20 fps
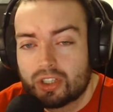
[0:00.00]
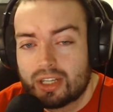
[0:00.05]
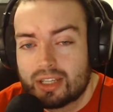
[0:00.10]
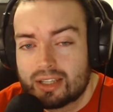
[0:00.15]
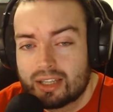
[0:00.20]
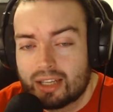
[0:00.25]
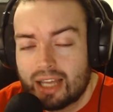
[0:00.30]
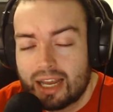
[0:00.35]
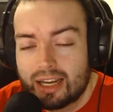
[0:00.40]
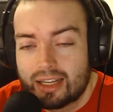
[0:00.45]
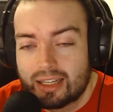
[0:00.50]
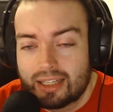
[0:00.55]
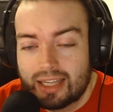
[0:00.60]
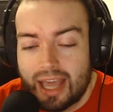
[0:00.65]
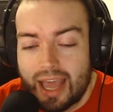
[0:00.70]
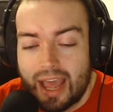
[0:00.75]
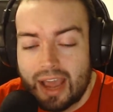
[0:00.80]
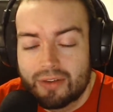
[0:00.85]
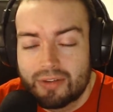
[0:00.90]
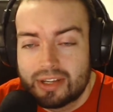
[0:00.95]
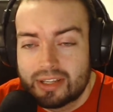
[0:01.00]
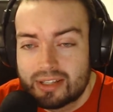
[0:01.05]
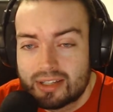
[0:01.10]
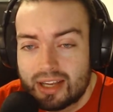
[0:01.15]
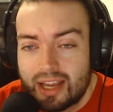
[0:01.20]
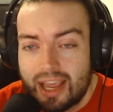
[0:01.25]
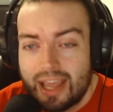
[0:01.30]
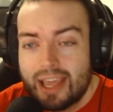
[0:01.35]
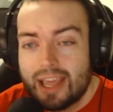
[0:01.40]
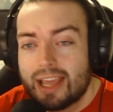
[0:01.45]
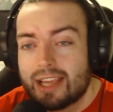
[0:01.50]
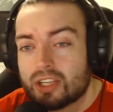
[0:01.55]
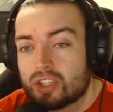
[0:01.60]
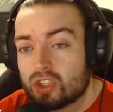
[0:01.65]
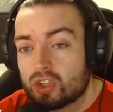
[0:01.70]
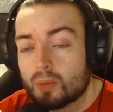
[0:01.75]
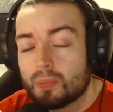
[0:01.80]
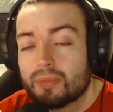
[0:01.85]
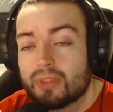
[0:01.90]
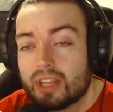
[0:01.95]
It's a lack of care. It's
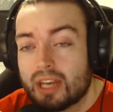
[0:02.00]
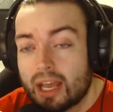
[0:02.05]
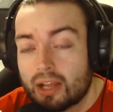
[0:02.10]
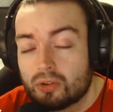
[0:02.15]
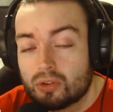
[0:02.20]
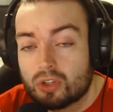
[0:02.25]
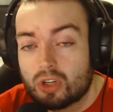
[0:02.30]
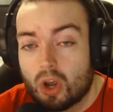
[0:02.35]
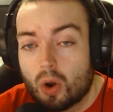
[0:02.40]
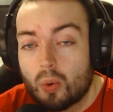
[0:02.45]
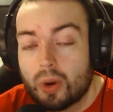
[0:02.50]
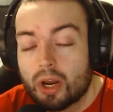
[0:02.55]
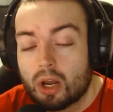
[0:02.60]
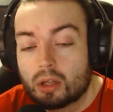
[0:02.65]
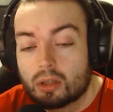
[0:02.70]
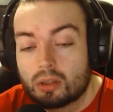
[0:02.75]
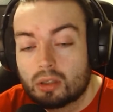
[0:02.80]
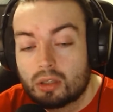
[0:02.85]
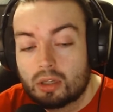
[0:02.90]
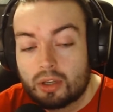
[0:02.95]
something else going on.